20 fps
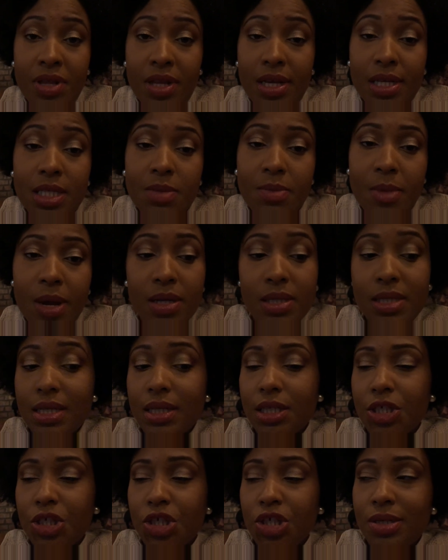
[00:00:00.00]
Everything smells
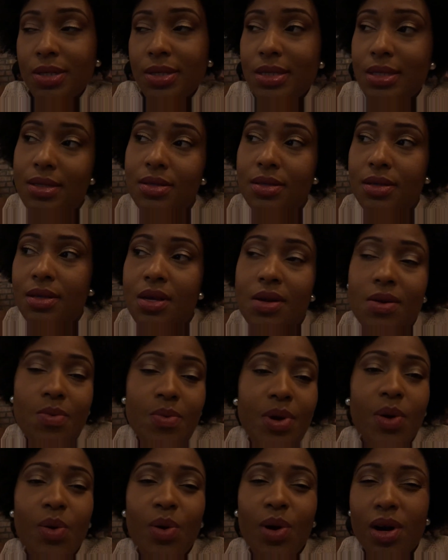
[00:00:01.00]

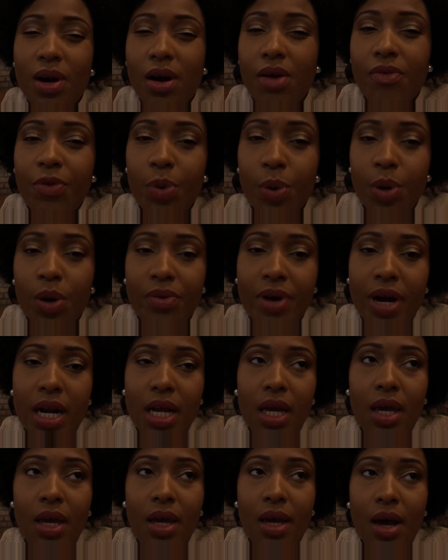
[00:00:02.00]
delicious. We ordered our food
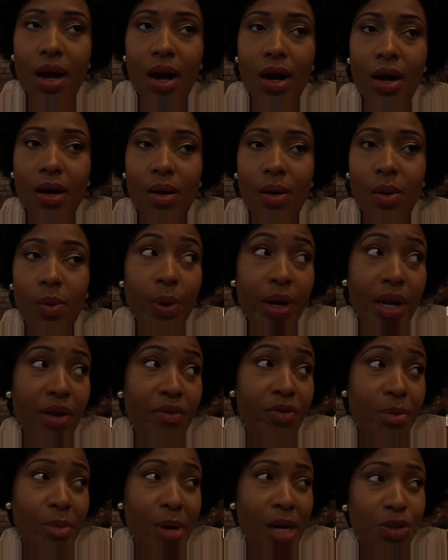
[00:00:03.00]
already. Uh, I'm
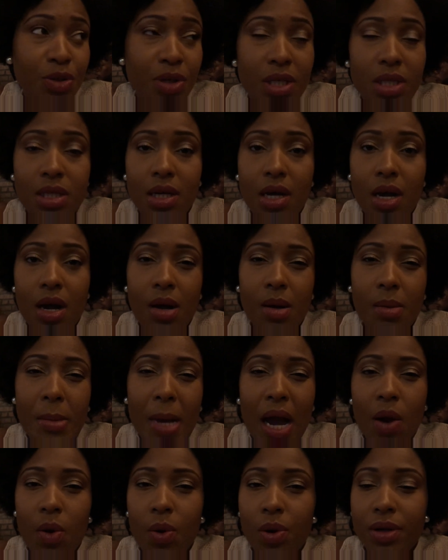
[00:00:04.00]
waiting for my drink to come.
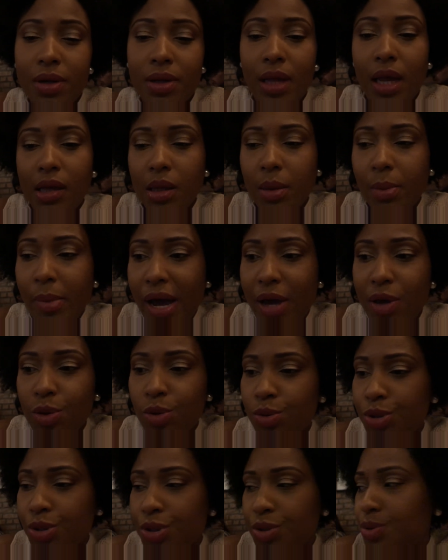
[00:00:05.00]
I ordered like the Bayou
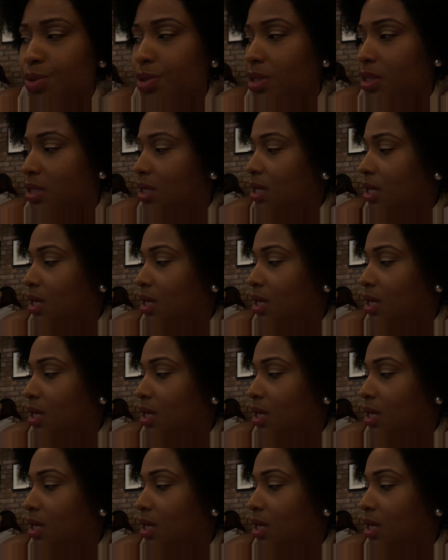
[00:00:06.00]
juice.